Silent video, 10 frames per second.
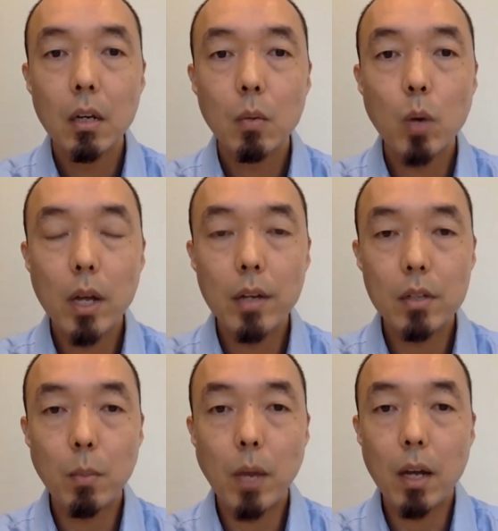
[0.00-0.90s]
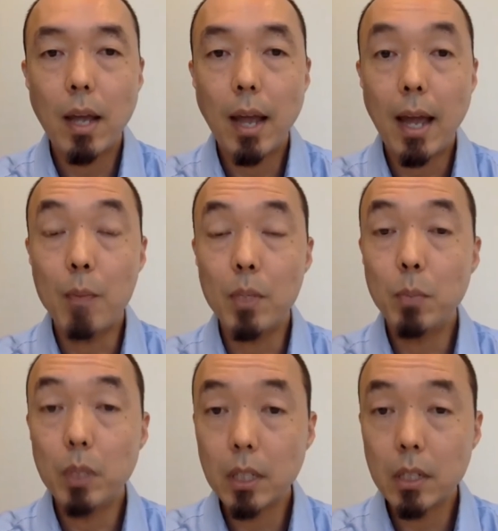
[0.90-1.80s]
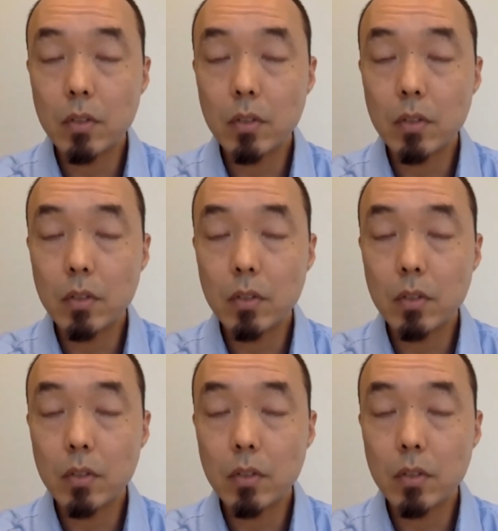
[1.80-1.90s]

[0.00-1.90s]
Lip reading: One is about habit building.